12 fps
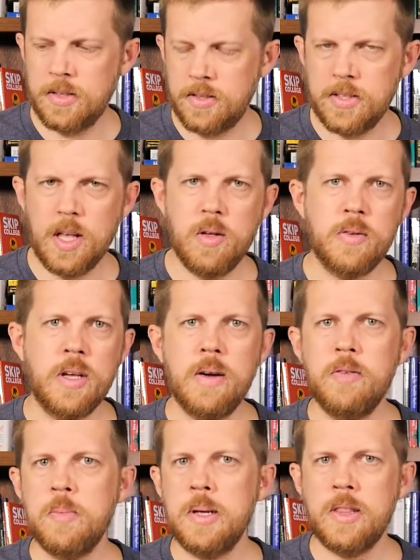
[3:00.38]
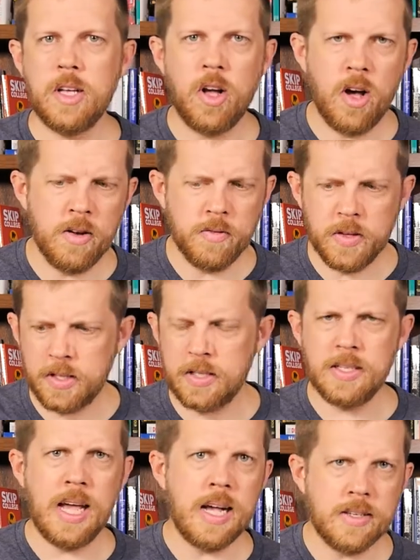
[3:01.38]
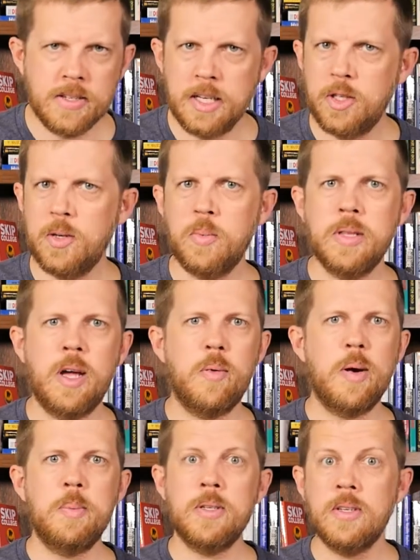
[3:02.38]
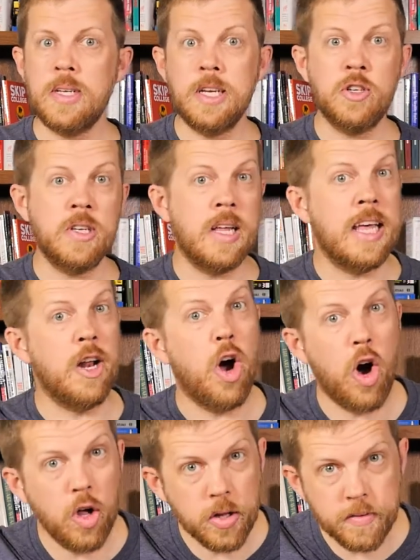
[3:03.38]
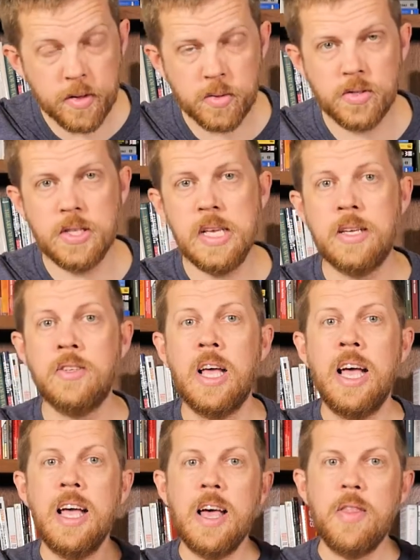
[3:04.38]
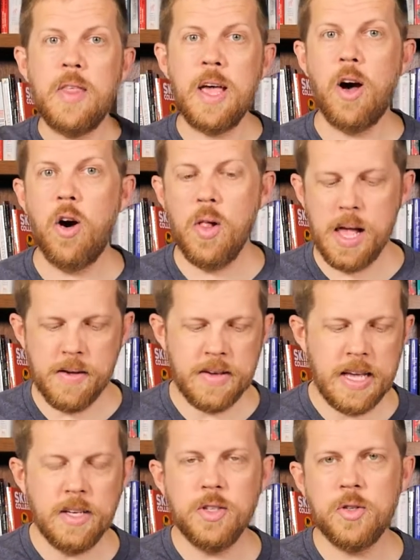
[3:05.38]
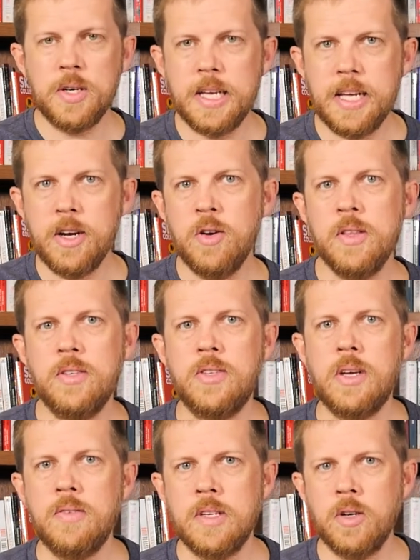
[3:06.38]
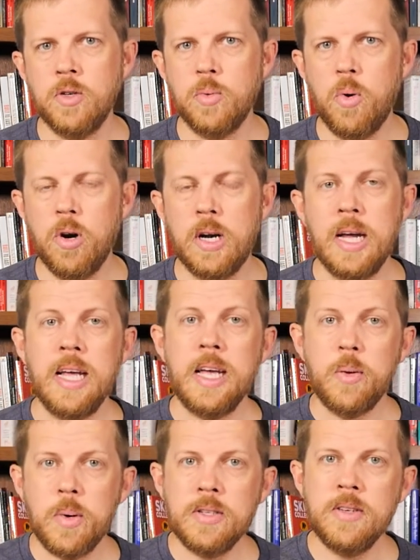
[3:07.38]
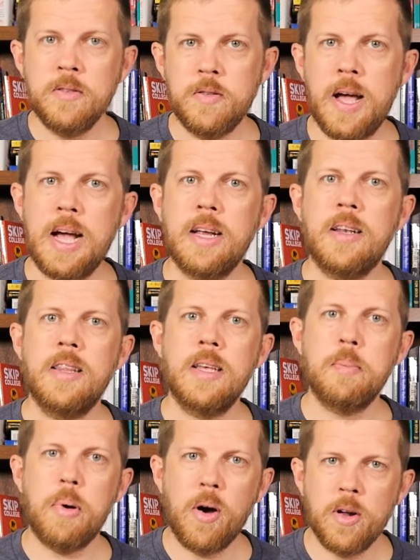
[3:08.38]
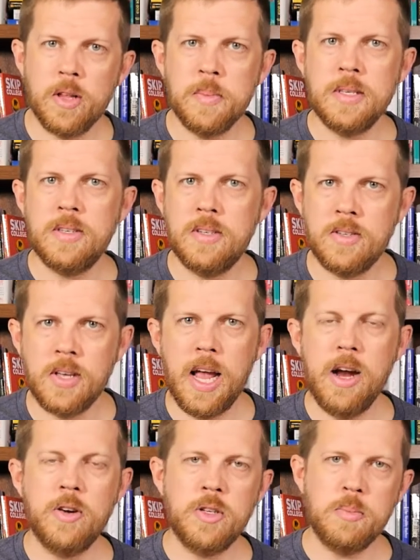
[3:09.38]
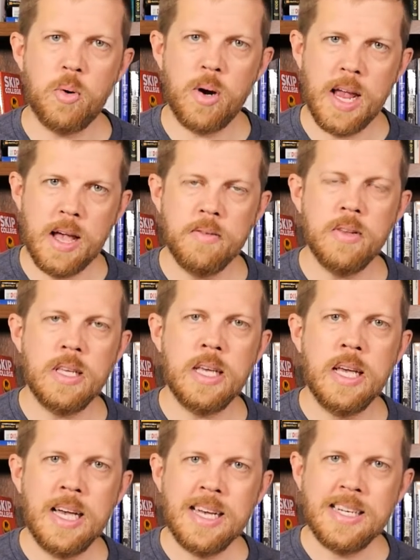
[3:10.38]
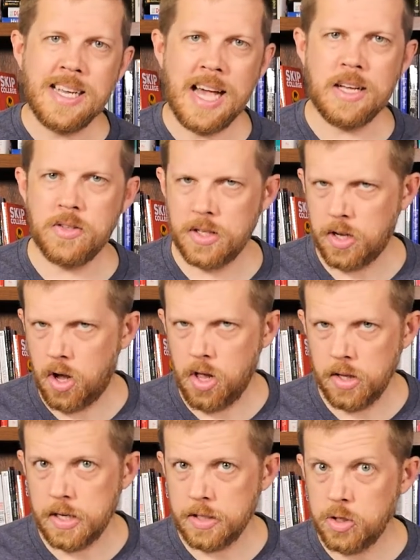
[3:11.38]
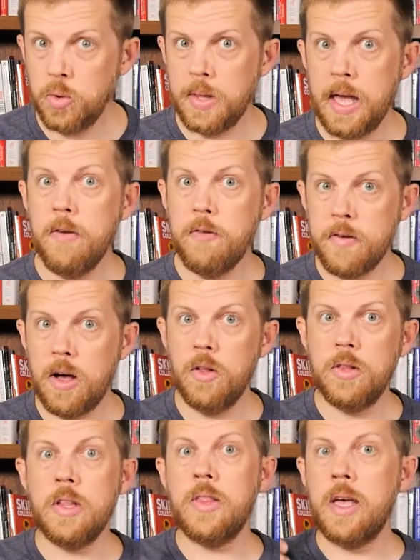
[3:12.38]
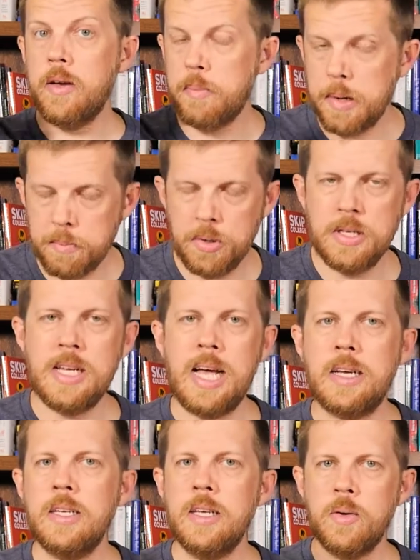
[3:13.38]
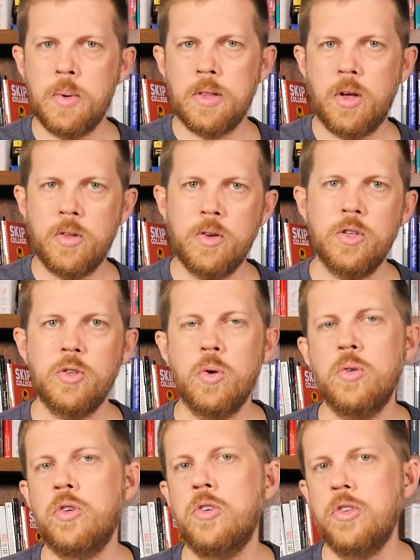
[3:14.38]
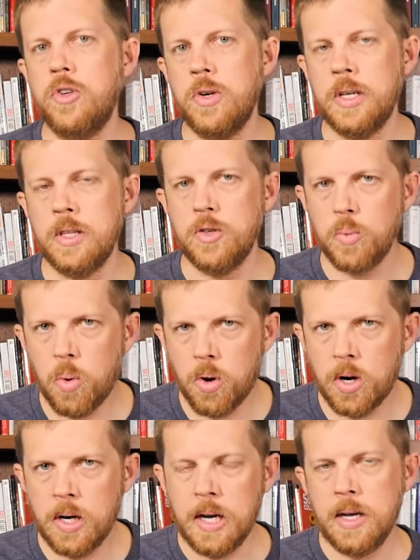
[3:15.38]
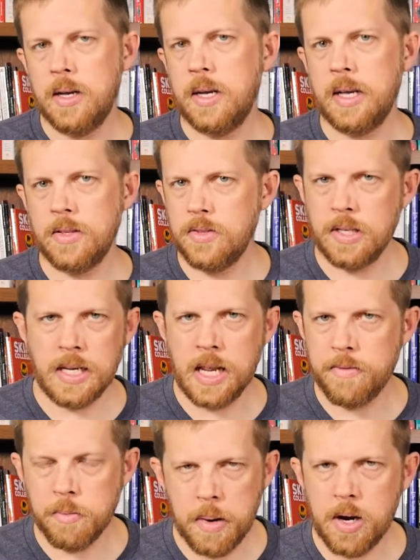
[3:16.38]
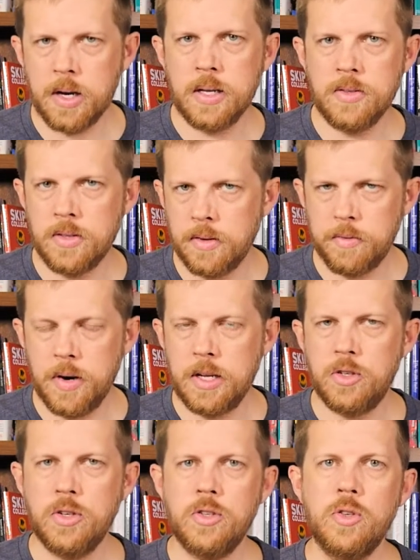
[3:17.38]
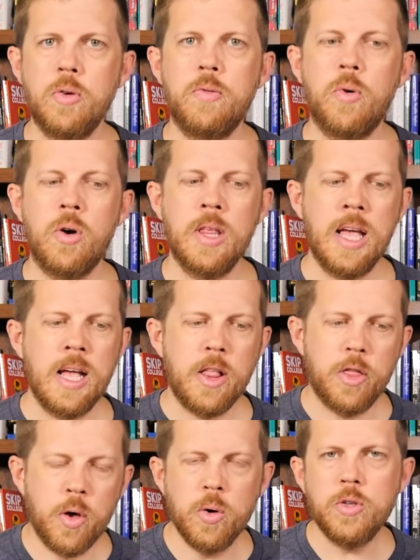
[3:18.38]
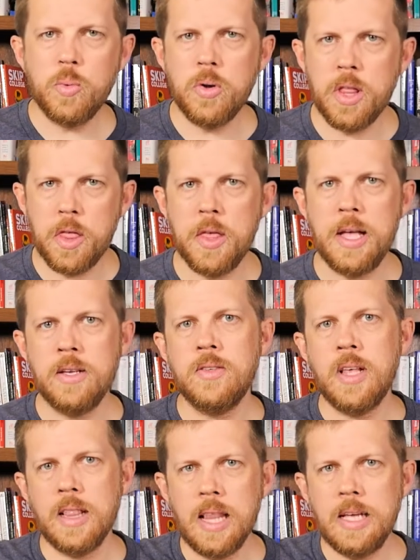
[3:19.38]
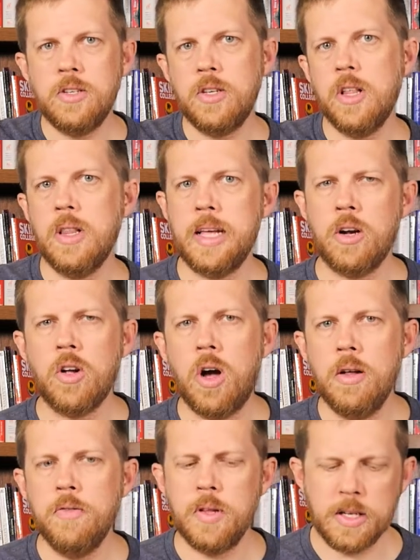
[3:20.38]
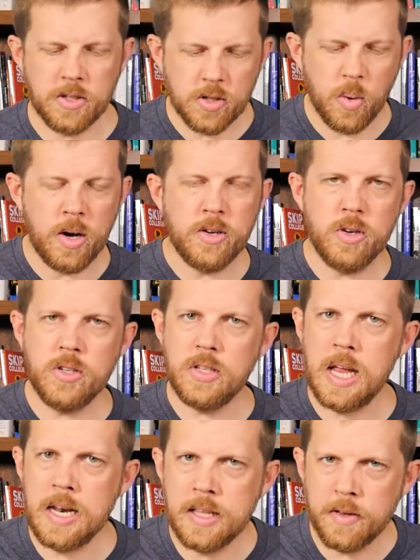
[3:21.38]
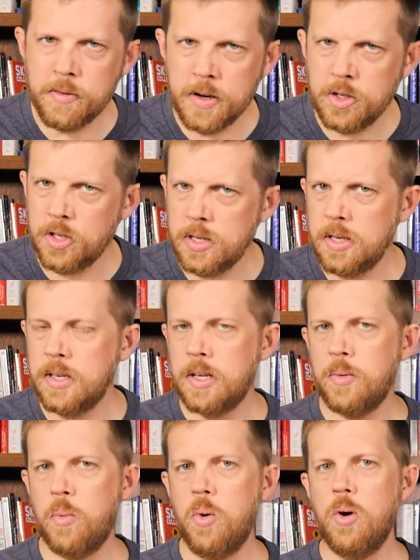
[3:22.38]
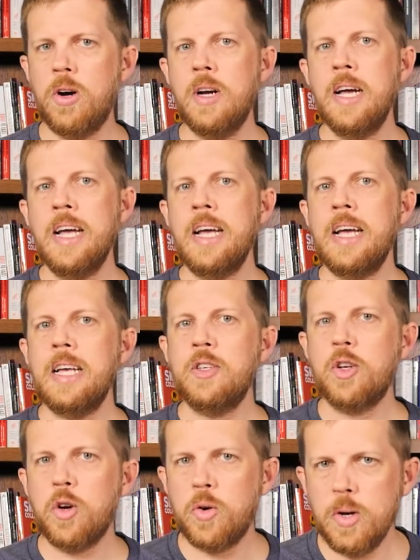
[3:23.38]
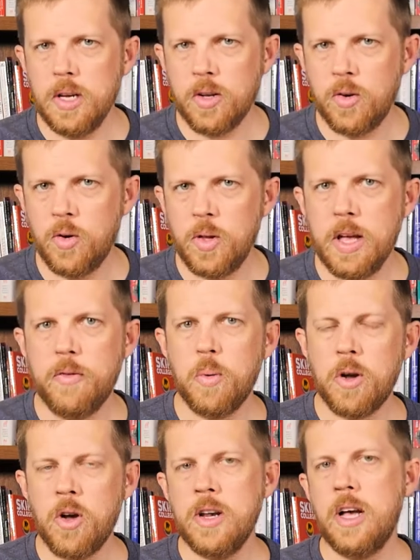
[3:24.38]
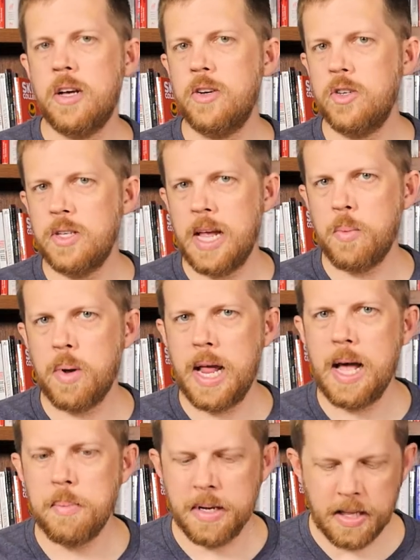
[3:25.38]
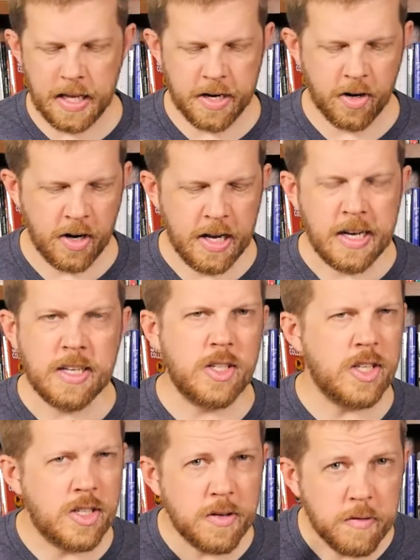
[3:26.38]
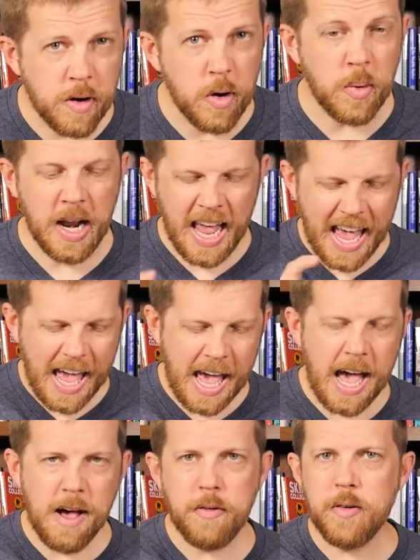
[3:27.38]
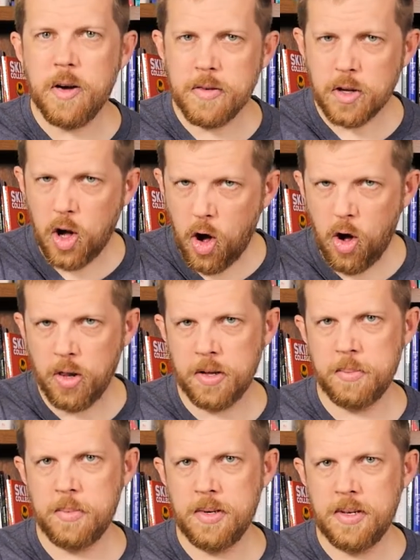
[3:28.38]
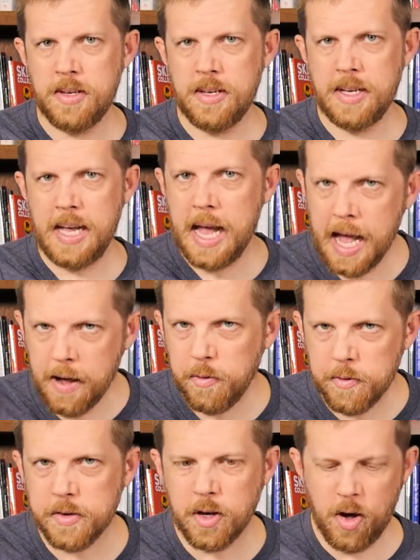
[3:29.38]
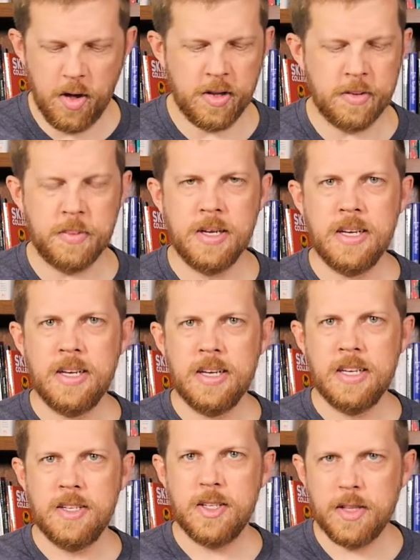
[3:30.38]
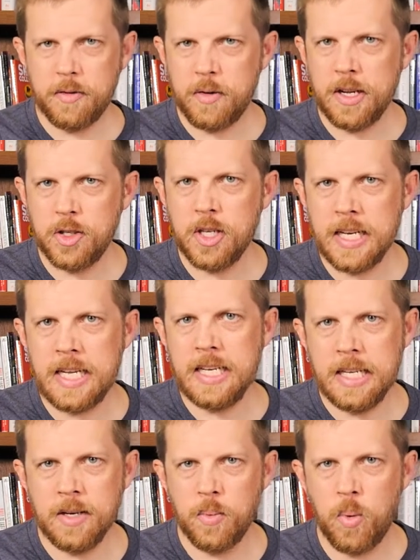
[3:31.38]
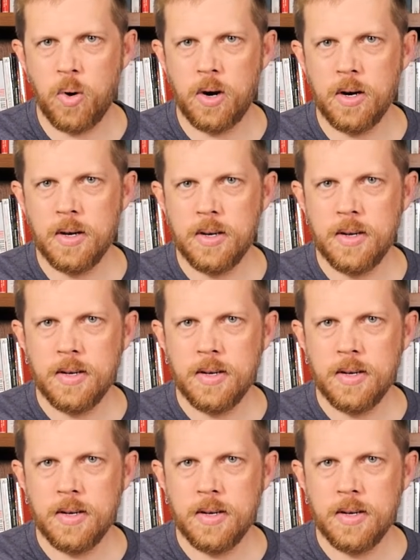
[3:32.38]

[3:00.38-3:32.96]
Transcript: the self-government, the conflict, the taxation without representation, and all of those things, they all have a history here in the Seven Years' War. It was, in fact, the Parliament's desire to more heavily tax the colonies who they felt that they had been protecting with all their soldiers during this war against the Native Americans and the French and so forth. Those were the things that led to the later conflicts. So understanding the French and Indian War is critical if we're going to understand what happened later. To devote half of a column to the French and Indian War,